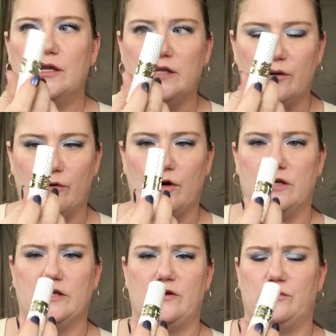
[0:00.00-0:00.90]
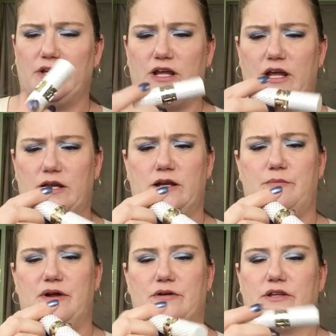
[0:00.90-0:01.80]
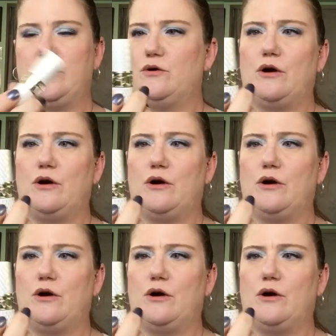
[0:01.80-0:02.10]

they were online only and apparently